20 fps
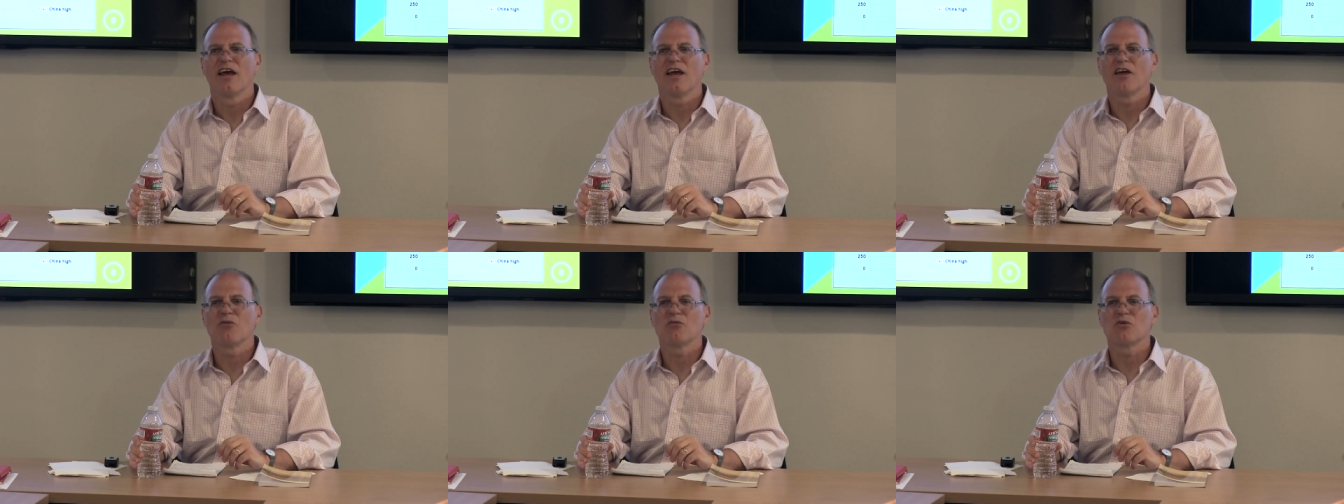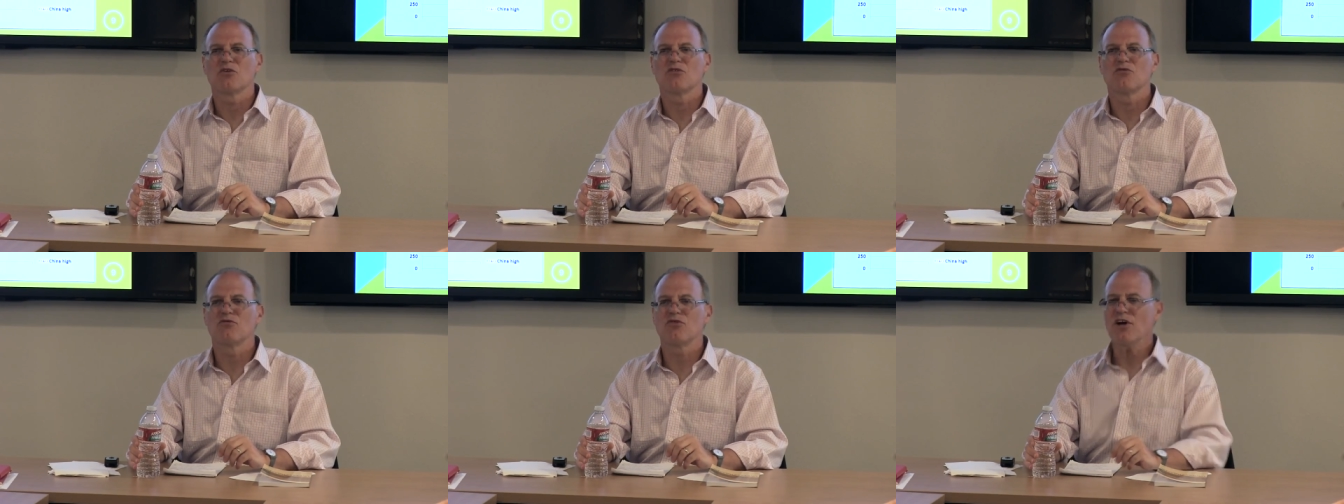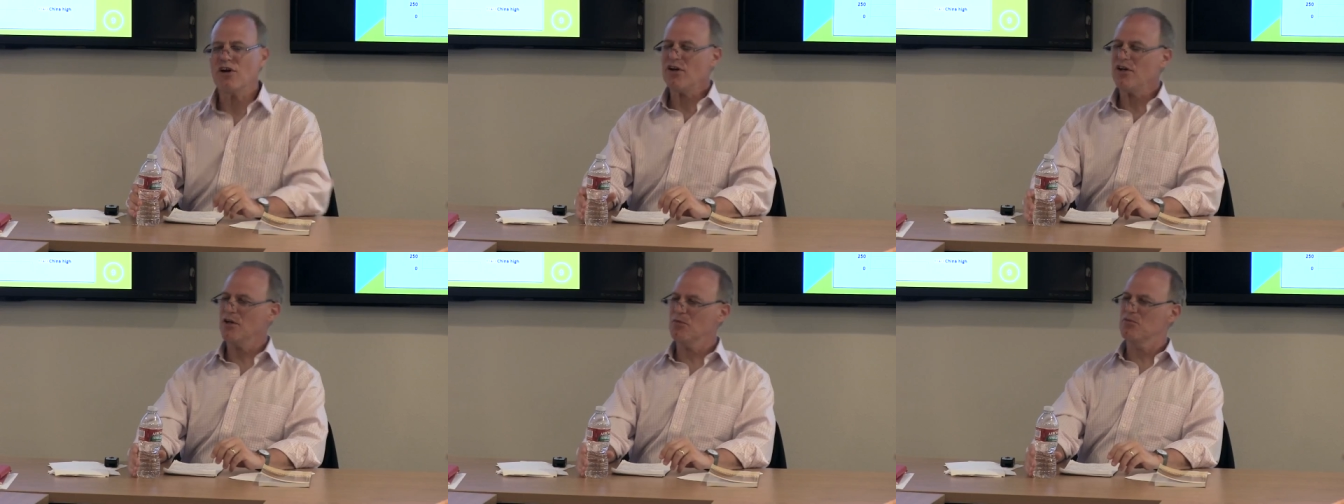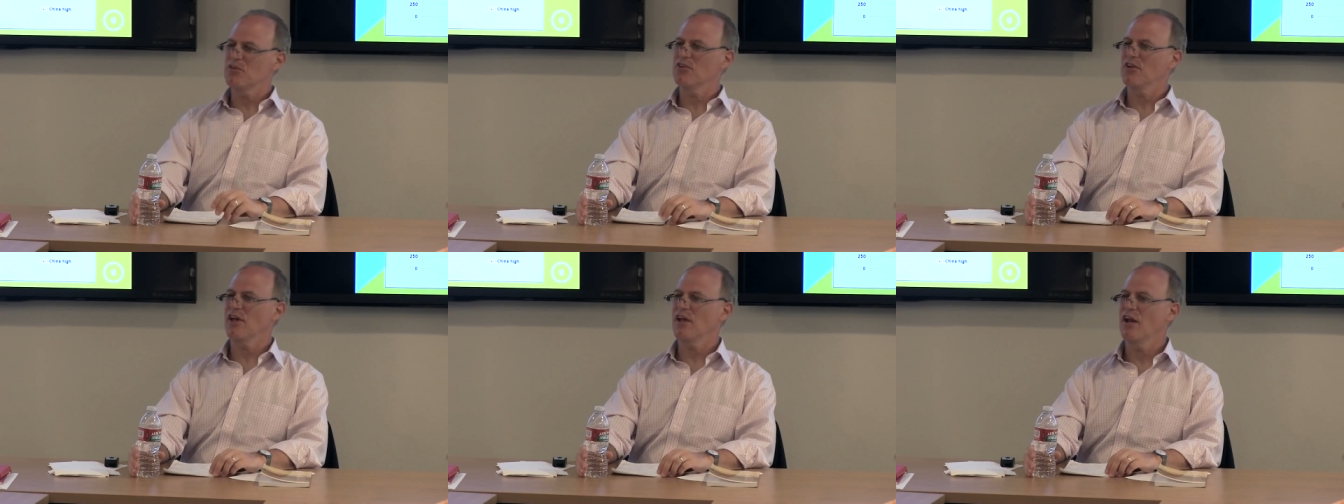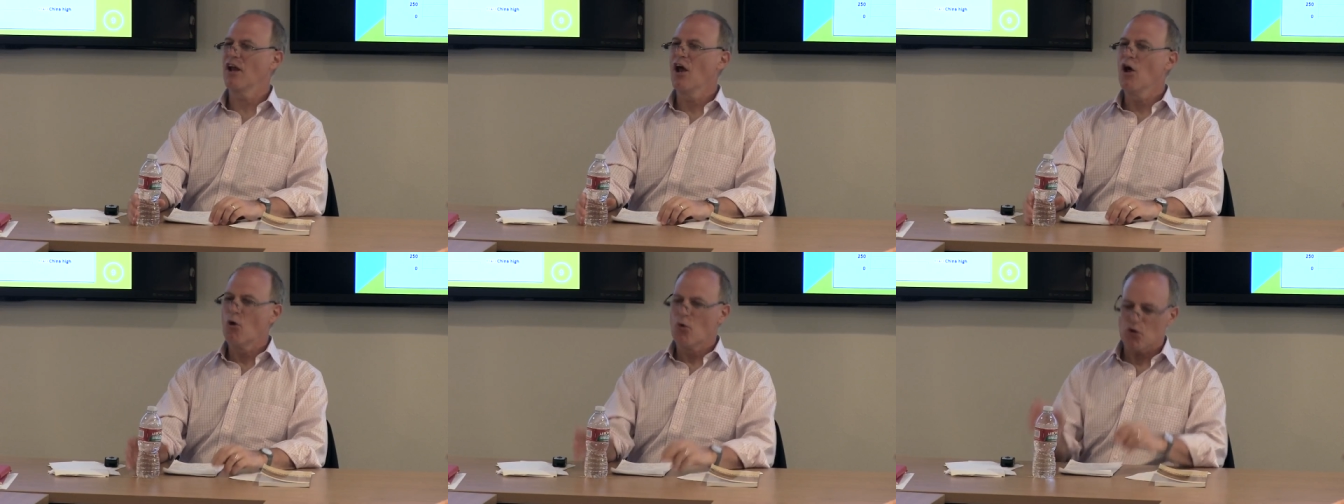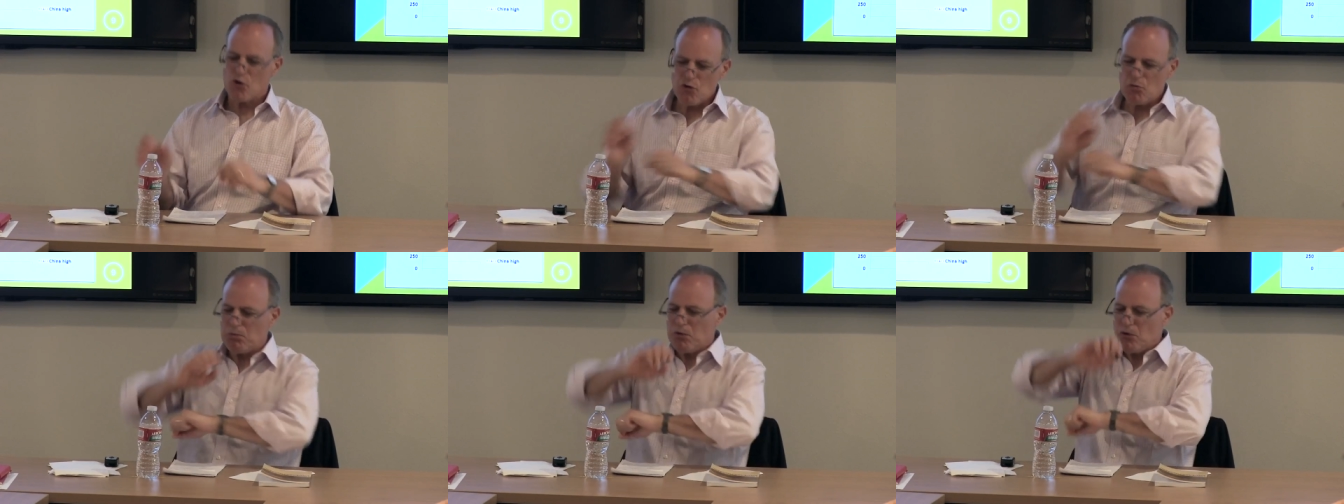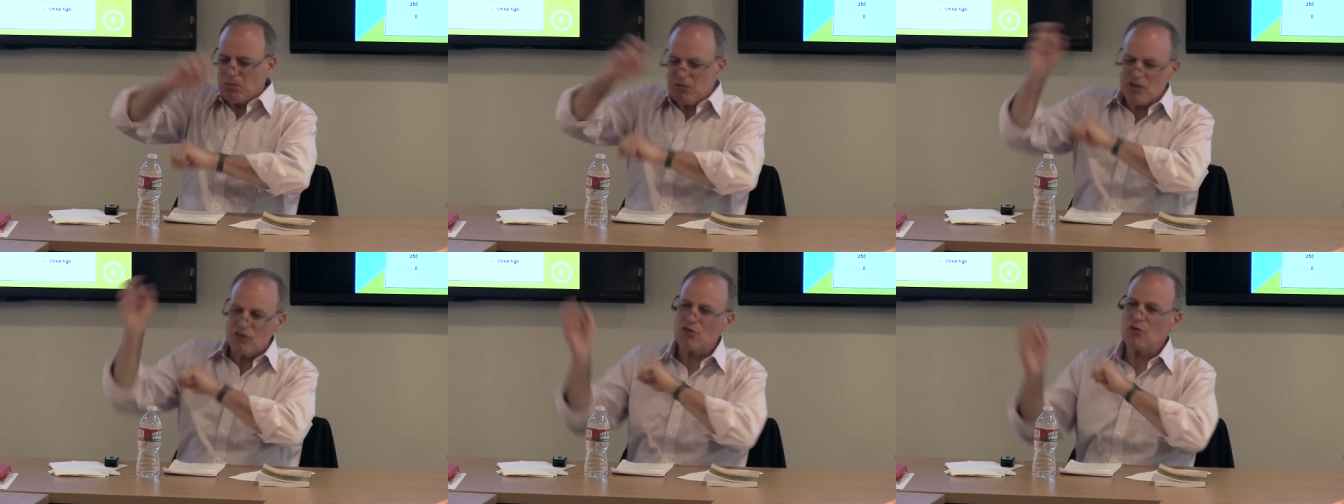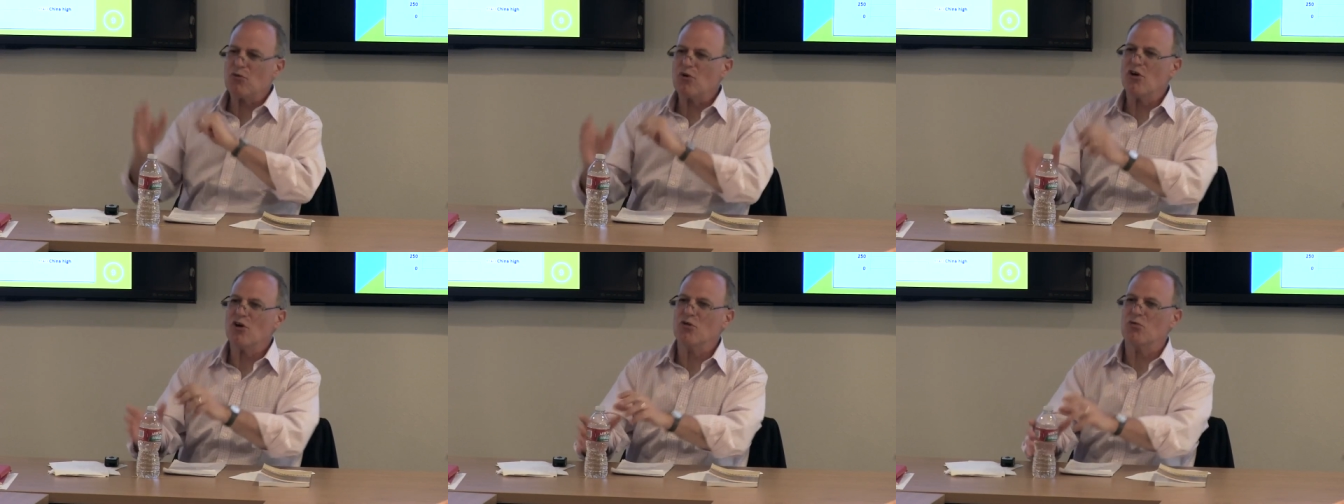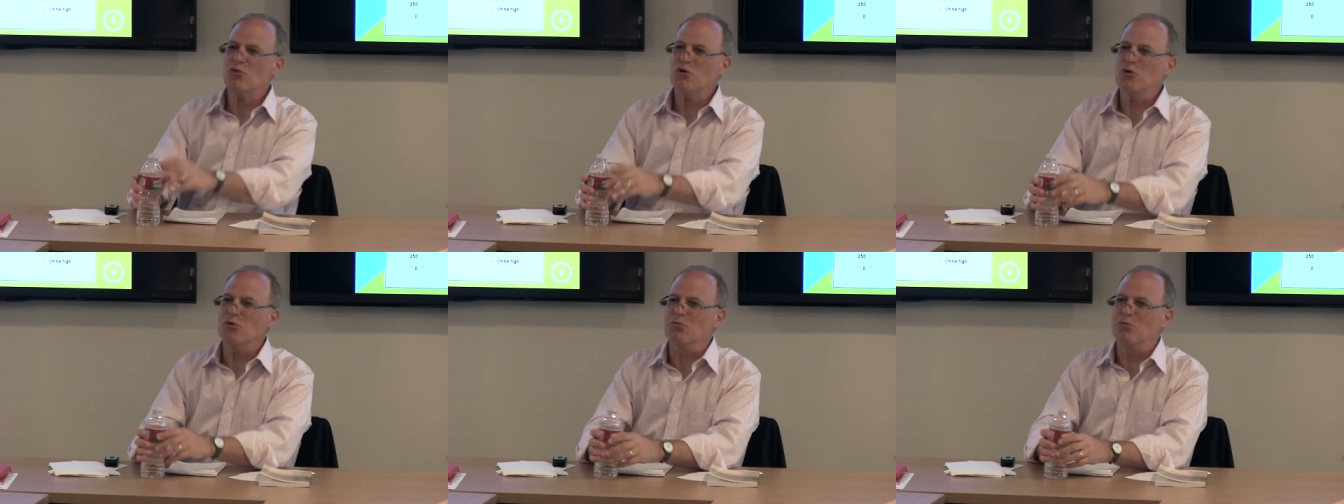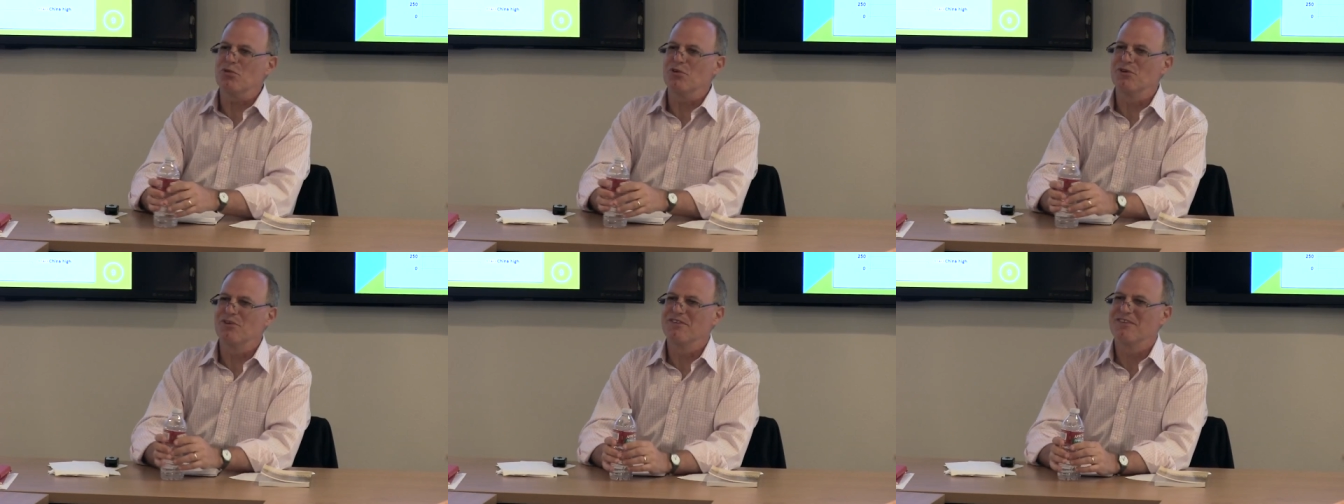and was very upset. Well, you put me in the wrong group.